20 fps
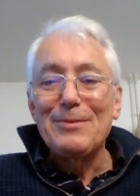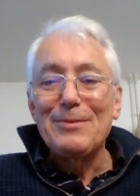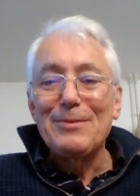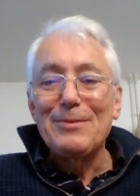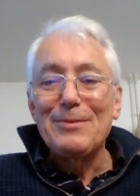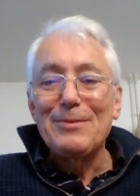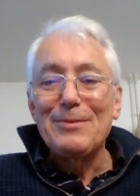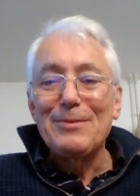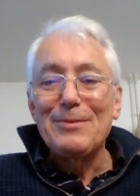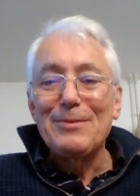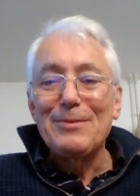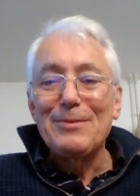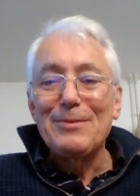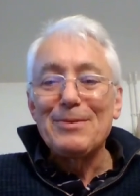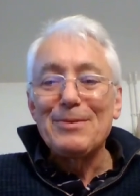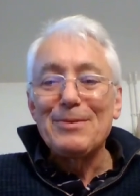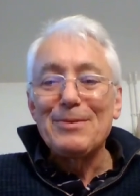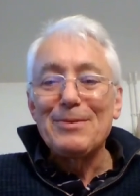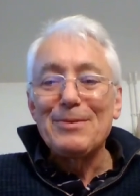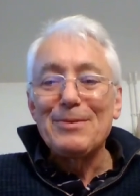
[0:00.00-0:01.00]
Uh,
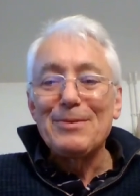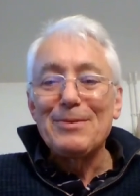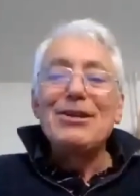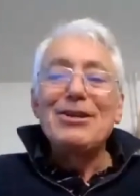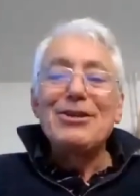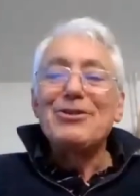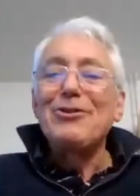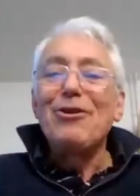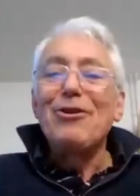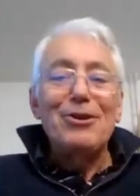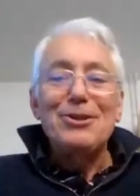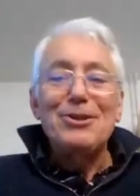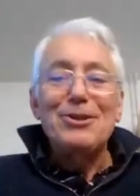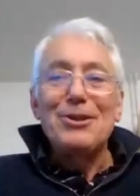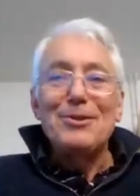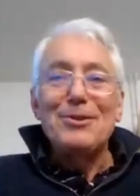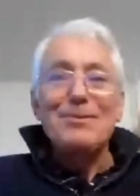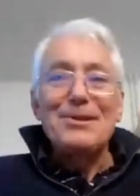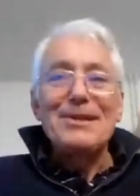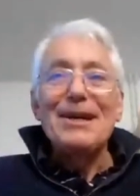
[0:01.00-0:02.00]
comparing
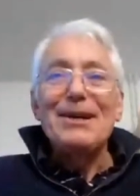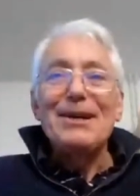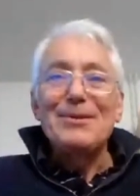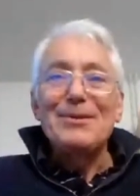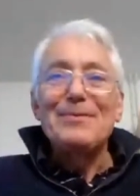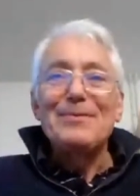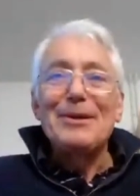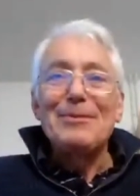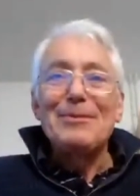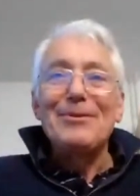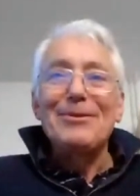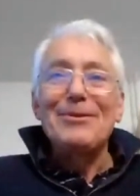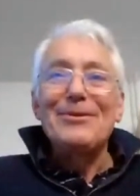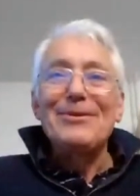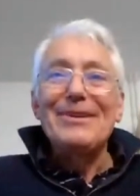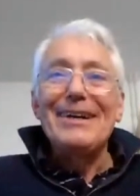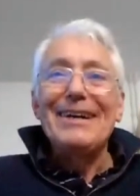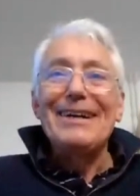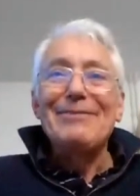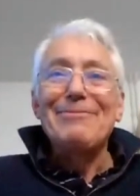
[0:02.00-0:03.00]
doctors with salespeople.
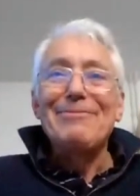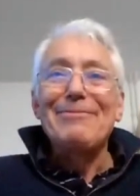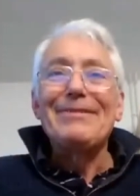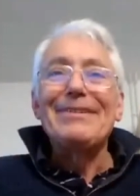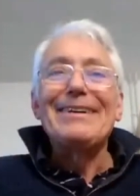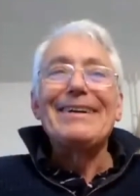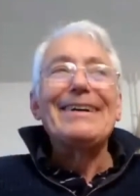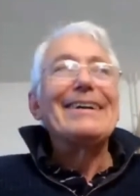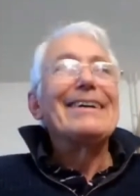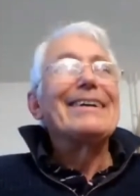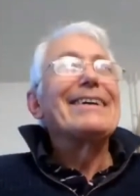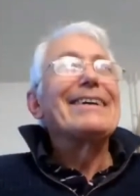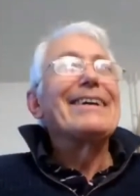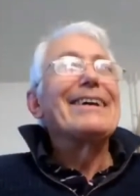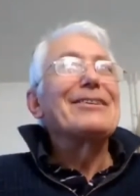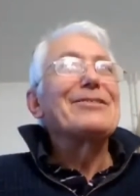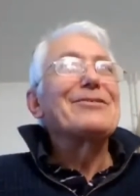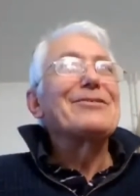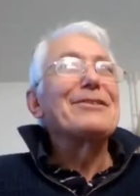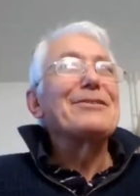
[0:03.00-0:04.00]
Um,
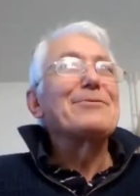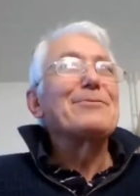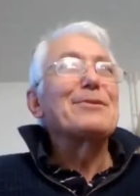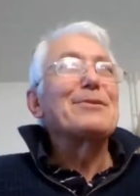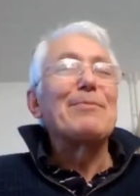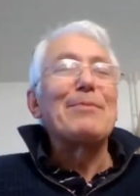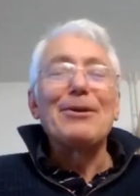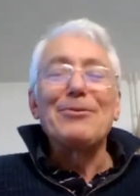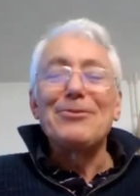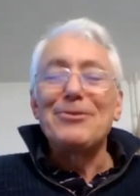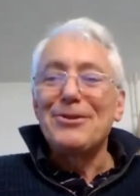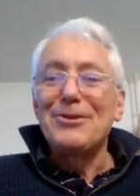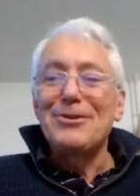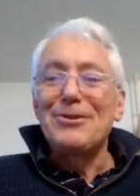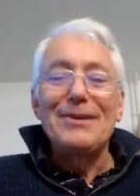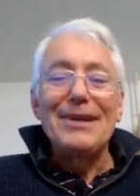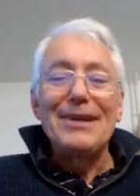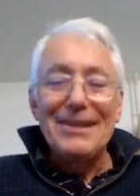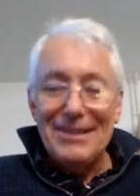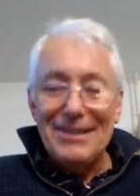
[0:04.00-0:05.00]
yeah, so this was a post two
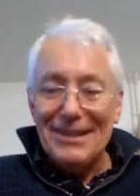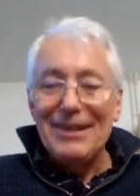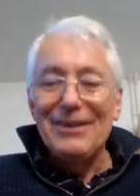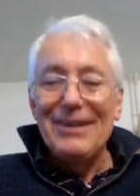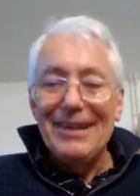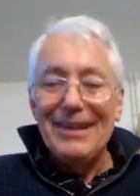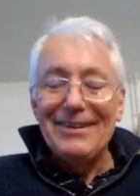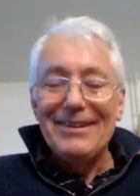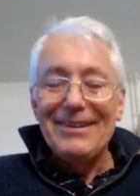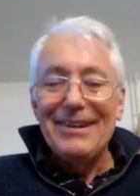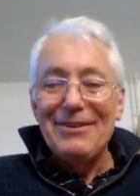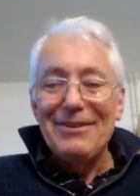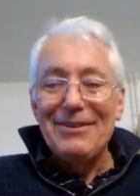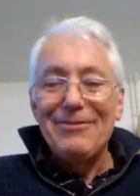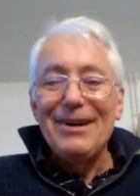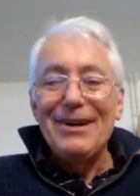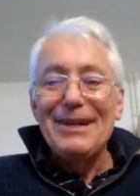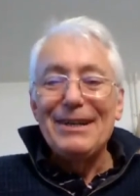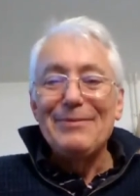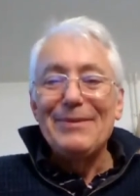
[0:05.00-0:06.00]
days ago. Now I'll get it
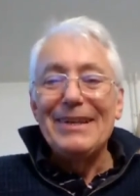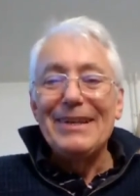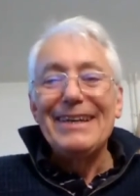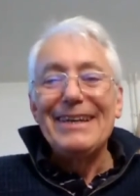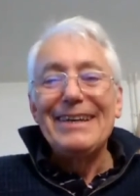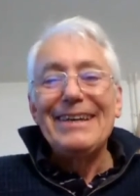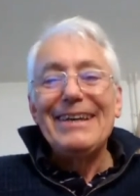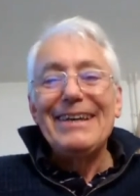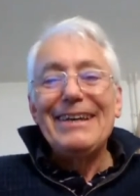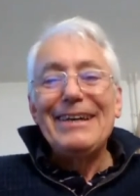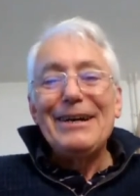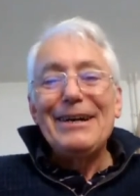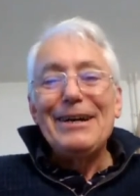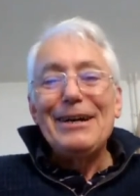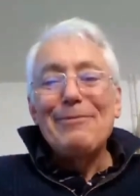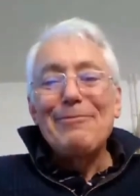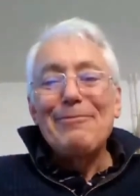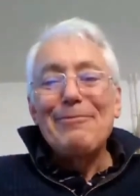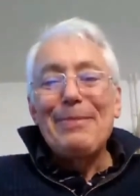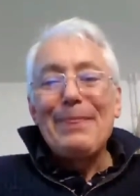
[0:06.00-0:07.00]
right in a minute.
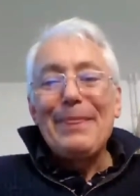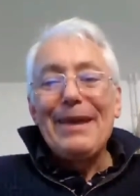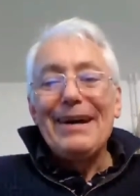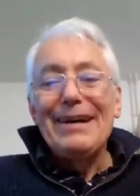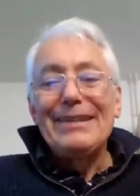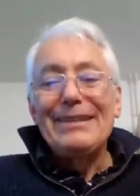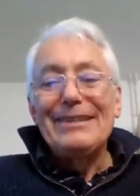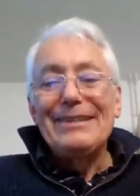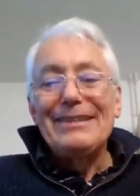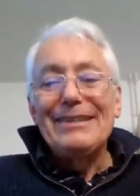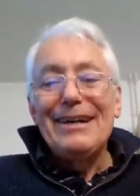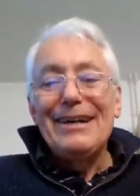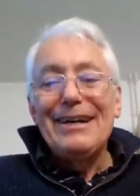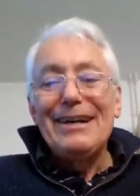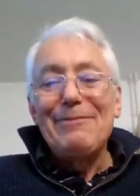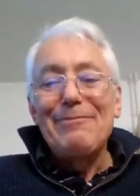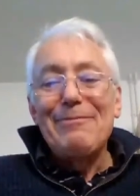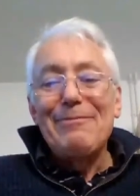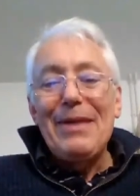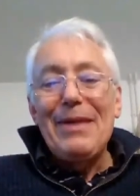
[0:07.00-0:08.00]
Um, and
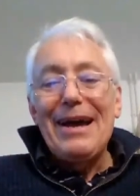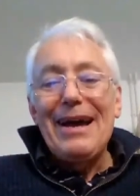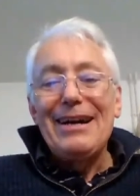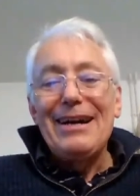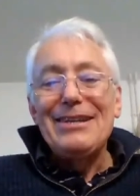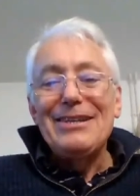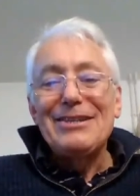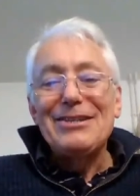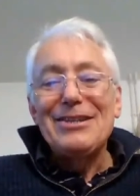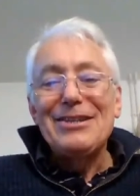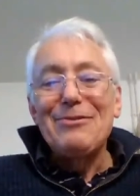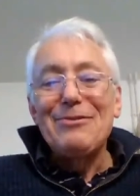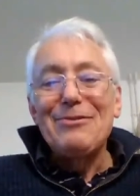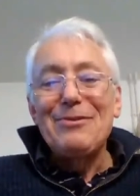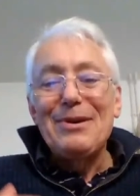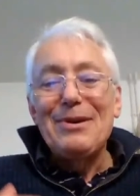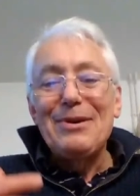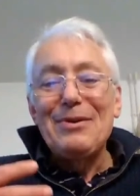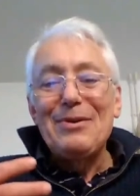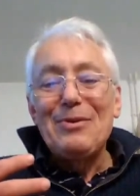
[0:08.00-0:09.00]
um, so,
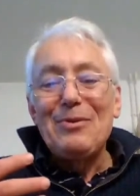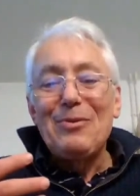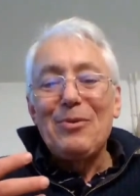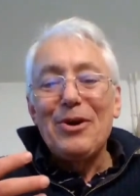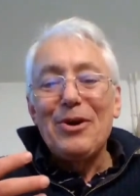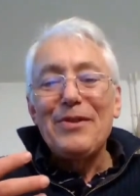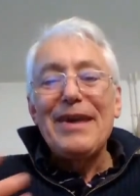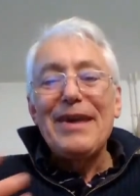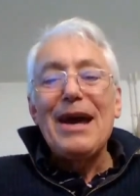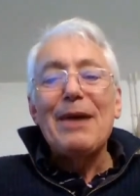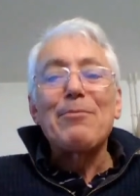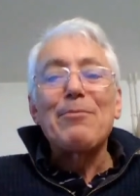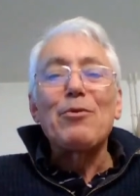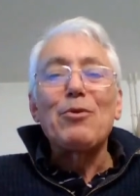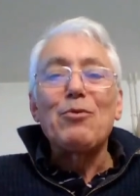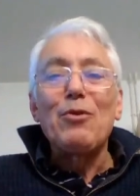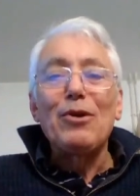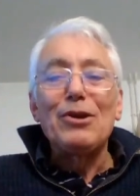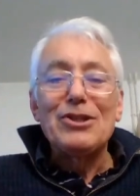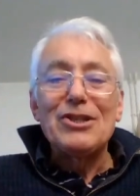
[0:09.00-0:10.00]
what are the
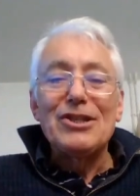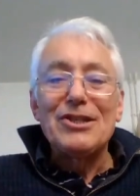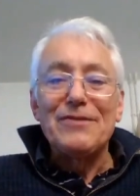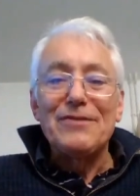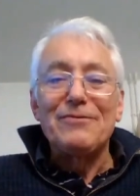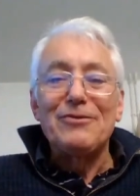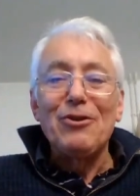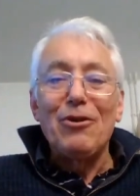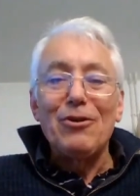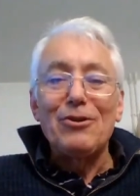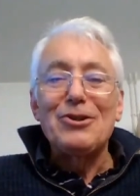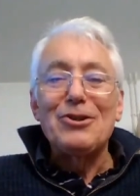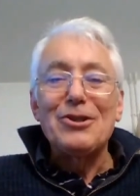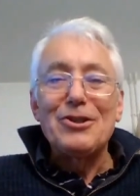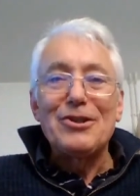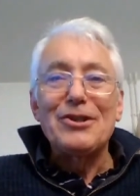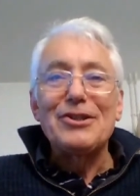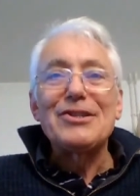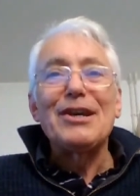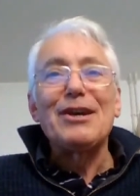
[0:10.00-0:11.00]
admirable qualities of doctors
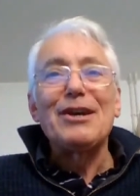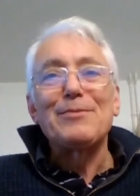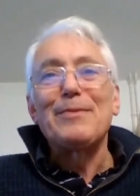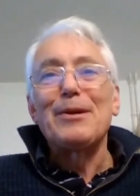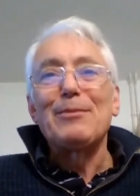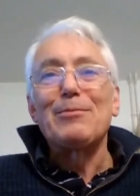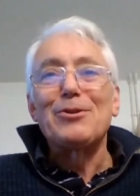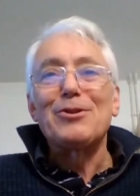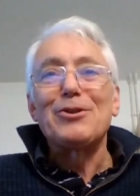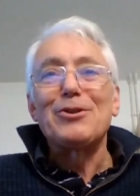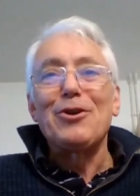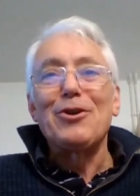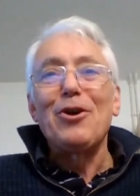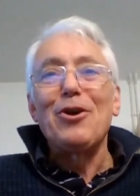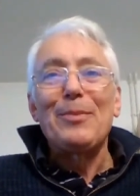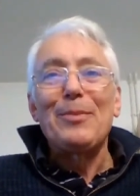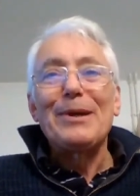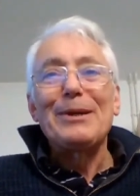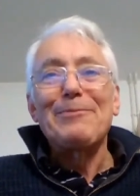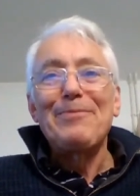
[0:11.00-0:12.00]
that salespeople should
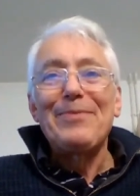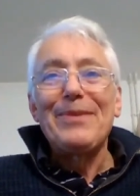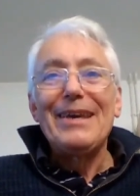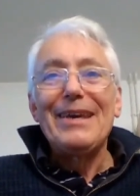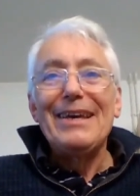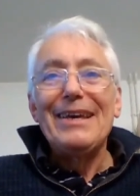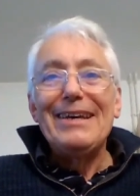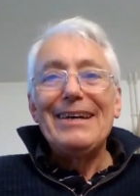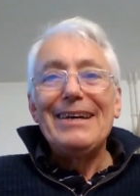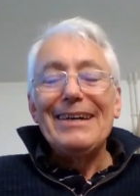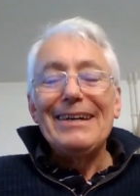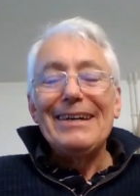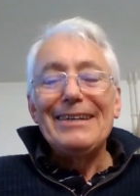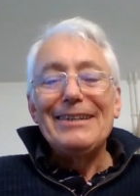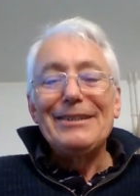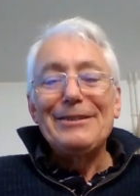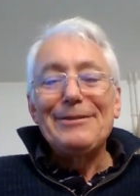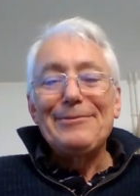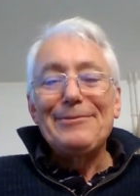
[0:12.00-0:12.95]
copy? And